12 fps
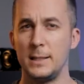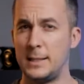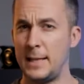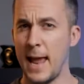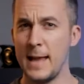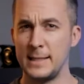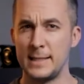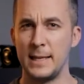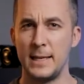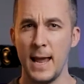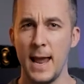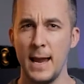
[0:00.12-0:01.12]
Today is the
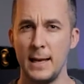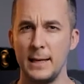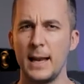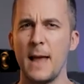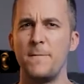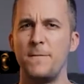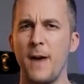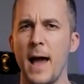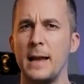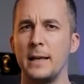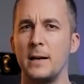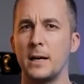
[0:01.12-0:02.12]
day that I
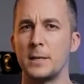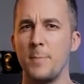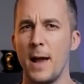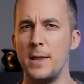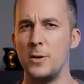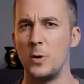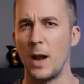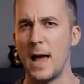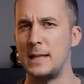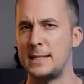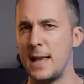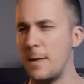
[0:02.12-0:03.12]
finally got my new
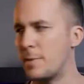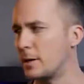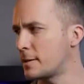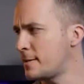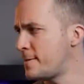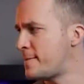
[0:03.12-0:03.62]
lightsaber.